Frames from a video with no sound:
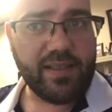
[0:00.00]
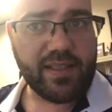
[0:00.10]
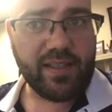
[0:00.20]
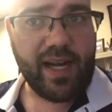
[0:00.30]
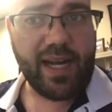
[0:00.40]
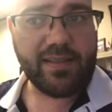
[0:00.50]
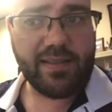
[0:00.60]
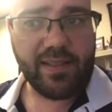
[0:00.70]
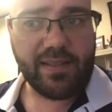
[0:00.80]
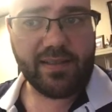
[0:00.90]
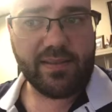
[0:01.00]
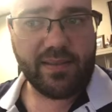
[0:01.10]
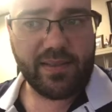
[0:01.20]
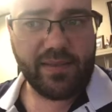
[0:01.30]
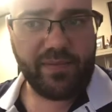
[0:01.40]
This class
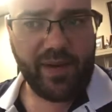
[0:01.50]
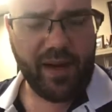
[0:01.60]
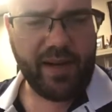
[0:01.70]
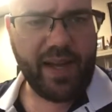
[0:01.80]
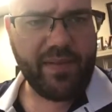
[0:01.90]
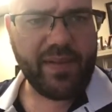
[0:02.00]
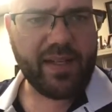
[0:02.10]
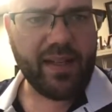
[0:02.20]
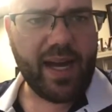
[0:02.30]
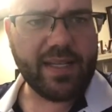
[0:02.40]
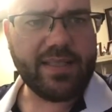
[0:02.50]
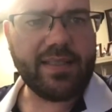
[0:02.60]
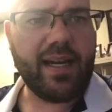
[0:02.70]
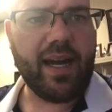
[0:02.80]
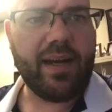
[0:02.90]
is a very heavy class.
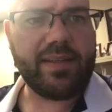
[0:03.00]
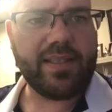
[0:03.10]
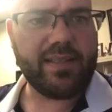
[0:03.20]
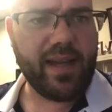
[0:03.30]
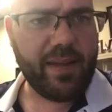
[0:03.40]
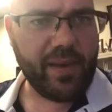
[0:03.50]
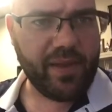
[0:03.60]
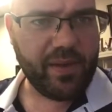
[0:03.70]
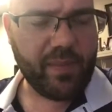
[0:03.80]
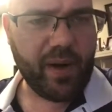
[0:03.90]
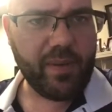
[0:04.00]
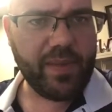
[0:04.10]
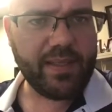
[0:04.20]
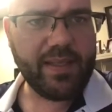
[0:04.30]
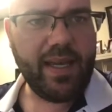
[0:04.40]
It's designed by the
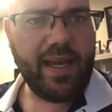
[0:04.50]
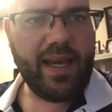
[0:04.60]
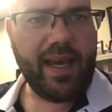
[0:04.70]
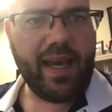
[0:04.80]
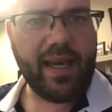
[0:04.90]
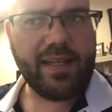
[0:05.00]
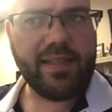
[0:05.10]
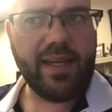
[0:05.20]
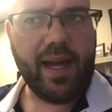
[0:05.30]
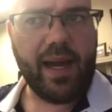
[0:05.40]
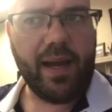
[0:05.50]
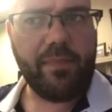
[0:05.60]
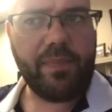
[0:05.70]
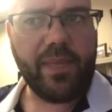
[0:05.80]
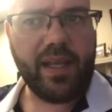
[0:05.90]
department, and
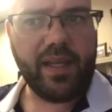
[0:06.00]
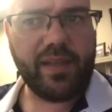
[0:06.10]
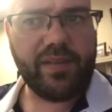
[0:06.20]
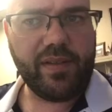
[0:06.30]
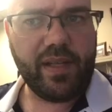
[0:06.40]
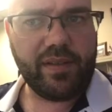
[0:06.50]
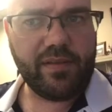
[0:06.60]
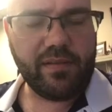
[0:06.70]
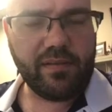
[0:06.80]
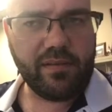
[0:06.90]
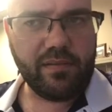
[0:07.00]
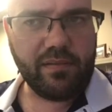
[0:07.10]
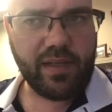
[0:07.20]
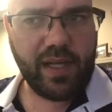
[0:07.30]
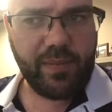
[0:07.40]
it's
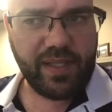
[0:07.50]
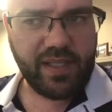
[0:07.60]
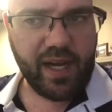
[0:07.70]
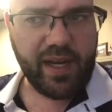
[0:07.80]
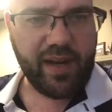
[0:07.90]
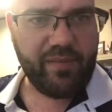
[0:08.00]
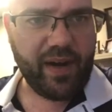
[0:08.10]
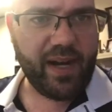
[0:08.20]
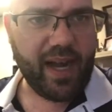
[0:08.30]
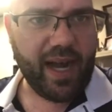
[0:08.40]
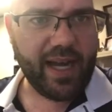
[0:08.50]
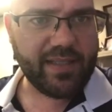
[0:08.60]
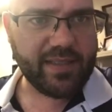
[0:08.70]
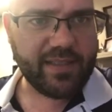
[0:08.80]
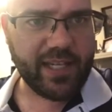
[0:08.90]
can be done at a very high
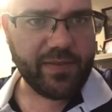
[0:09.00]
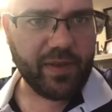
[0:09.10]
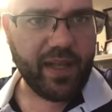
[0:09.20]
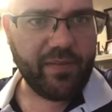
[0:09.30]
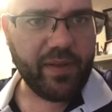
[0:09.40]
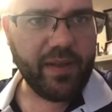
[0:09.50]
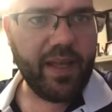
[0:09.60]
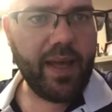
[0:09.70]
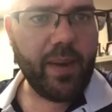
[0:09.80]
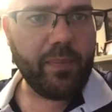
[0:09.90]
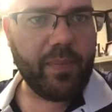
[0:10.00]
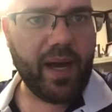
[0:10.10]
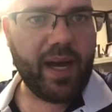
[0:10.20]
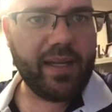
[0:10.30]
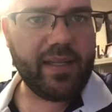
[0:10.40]
and successful level,
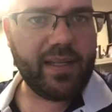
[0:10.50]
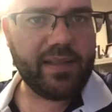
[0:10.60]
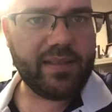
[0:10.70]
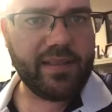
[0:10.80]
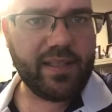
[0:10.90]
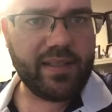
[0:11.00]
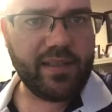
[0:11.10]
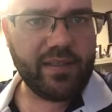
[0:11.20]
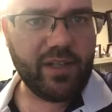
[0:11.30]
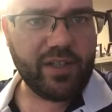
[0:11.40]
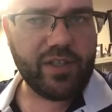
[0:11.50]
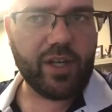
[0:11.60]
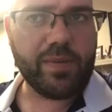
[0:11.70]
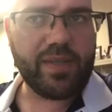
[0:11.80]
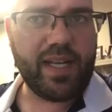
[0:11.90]
but it's in your
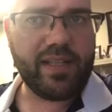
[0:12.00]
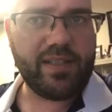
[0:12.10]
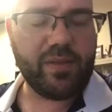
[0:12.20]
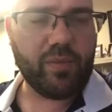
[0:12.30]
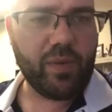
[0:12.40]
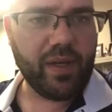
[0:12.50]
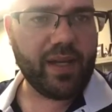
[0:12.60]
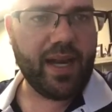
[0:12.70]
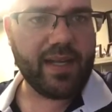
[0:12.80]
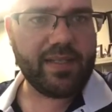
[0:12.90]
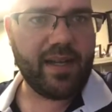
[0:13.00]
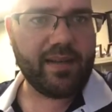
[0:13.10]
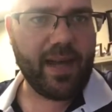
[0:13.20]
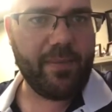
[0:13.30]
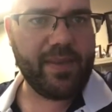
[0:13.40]
circumstance, you really got to stay on
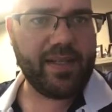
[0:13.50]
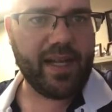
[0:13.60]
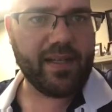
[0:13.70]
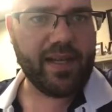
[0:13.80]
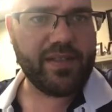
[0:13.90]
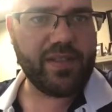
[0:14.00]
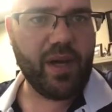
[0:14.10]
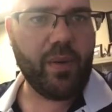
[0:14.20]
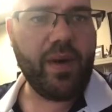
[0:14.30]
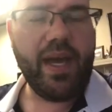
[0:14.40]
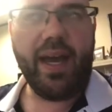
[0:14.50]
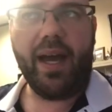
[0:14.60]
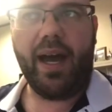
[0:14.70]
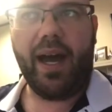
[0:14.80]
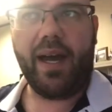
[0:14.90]
top of the deadline. So,
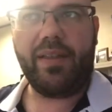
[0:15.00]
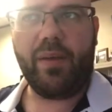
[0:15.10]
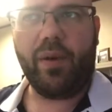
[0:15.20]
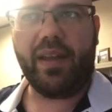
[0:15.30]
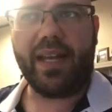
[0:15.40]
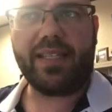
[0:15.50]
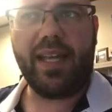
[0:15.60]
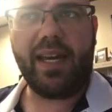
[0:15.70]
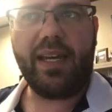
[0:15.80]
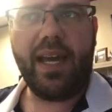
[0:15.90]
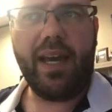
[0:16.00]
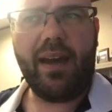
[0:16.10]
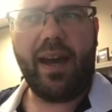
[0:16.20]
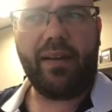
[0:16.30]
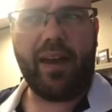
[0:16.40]
and then one last thing,
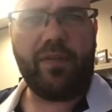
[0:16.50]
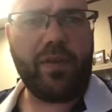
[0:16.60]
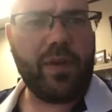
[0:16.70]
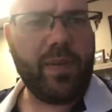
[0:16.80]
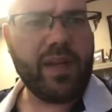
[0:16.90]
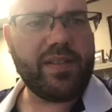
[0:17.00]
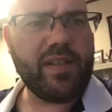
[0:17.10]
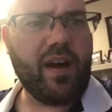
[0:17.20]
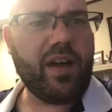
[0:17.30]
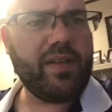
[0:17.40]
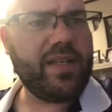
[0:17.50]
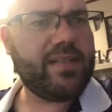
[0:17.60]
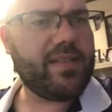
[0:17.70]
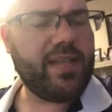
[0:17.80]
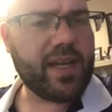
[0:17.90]
I got a few emails. All you need
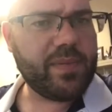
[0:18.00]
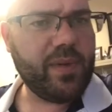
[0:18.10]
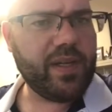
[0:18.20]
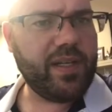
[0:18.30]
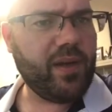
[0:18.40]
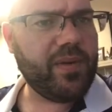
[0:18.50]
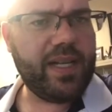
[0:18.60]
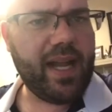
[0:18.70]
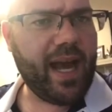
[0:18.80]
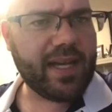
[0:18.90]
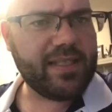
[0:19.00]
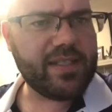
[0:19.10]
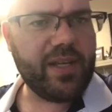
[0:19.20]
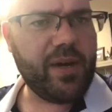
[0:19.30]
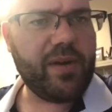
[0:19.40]
is the textbook. You don't need an
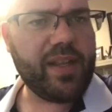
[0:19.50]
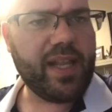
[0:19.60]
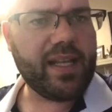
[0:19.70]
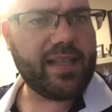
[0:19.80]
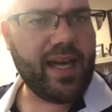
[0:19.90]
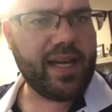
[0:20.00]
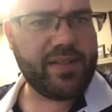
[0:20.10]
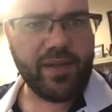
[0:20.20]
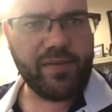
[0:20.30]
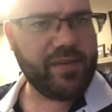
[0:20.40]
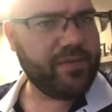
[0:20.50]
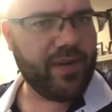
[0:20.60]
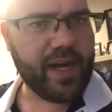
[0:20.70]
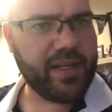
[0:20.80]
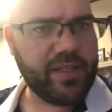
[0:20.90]
access code or anything like that. So if you
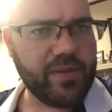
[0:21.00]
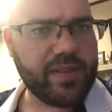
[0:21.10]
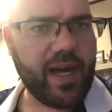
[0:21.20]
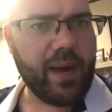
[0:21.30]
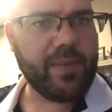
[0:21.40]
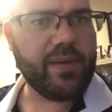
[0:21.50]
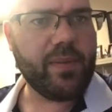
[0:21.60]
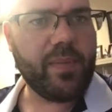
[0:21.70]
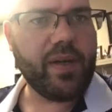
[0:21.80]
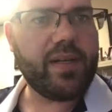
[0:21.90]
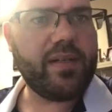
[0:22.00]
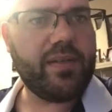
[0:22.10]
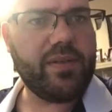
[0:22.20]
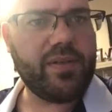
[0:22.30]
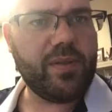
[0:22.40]
find a used copy of the book,
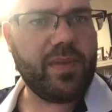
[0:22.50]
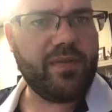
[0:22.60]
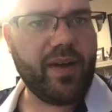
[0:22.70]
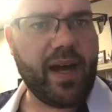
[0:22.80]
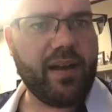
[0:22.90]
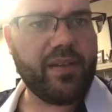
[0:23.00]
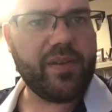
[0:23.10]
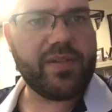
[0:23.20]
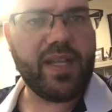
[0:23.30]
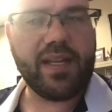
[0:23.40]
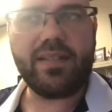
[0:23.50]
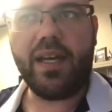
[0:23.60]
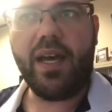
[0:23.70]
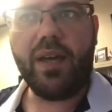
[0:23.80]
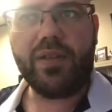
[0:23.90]
you should be fine on those things.
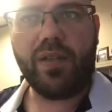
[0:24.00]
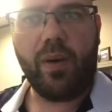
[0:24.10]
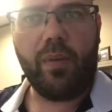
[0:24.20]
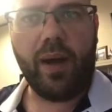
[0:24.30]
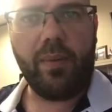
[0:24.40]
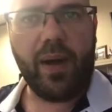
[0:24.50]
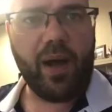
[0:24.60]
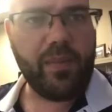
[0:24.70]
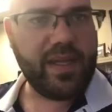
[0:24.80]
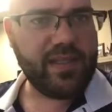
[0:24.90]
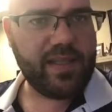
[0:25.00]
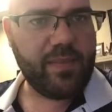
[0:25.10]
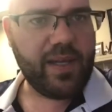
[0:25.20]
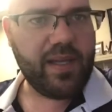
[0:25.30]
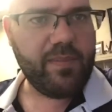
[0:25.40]
So by all means,
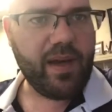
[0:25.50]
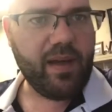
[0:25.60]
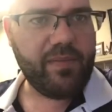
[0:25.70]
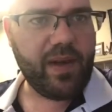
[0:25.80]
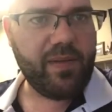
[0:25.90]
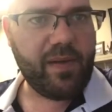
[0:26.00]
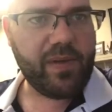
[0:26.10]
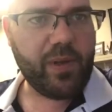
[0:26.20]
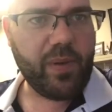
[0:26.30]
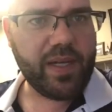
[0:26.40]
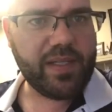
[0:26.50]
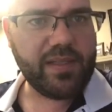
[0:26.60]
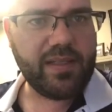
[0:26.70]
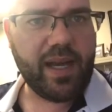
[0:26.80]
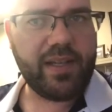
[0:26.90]
send me an email if you ever have any
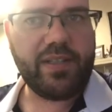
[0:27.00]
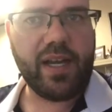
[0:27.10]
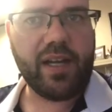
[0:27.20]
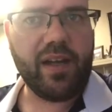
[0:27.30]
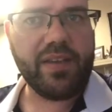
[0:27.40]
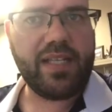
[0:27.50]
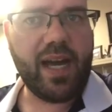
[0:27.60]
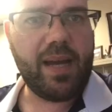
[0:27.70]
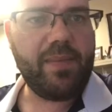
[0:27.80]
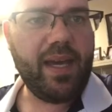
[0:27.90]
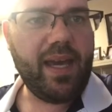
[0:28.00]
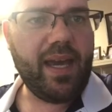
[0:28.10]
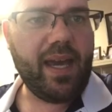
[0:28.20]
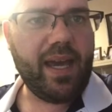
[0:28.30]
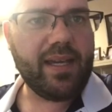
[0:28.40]
questions. I check it all the time,
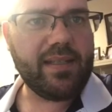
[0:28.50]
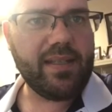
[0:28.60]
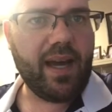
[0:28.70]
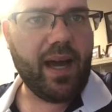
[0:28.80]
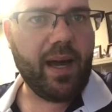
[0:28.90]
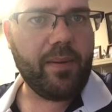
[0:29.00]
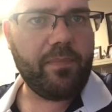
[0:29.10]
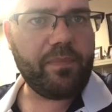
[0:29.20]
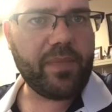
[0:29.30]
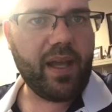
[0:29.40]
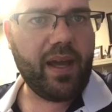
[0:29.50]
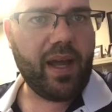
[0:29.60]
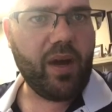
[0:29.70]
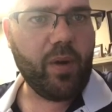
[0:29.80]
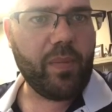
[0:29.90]
and
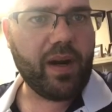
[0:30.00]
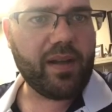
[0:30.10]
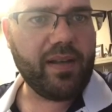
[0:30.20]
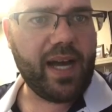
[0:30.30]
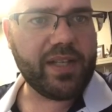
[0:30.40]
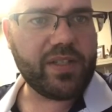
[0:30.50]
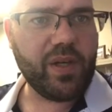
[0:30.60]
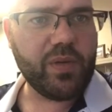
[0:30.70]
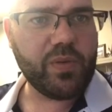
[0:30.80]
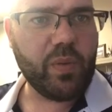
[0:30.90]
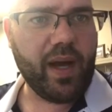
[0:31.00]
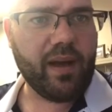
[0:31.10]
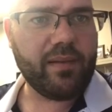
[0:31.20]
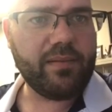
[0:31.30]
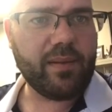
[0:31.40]
I hope our class goes
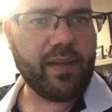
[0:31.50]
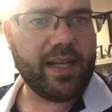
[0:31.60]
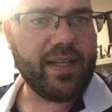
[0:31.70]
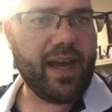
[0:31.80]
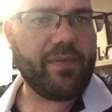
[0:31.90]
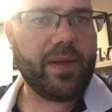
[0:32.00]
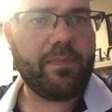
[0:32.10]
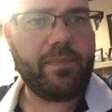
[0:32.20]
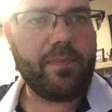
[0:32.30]
well. I'm glad to have you.